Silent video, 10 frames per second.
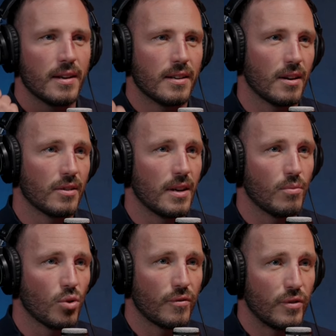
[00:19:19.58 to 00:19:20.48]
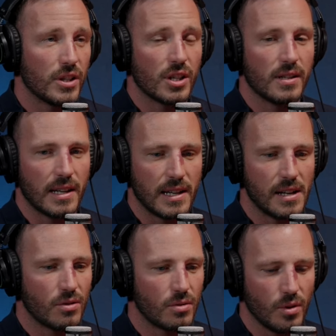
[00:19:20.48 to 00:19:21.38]
You know, they're more efficient, they're
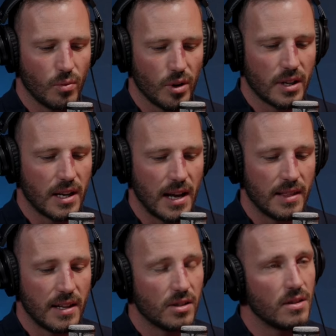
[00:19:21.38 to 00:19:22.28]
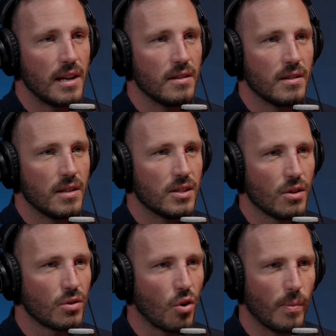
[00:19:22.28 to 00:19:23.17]
getting through the work, and and, and there's
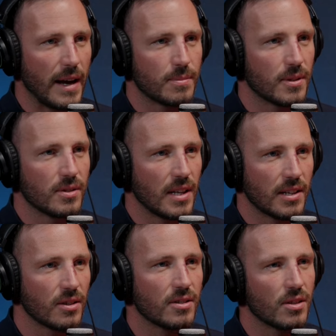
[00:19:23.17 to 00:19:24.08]
no callbacks because they're good.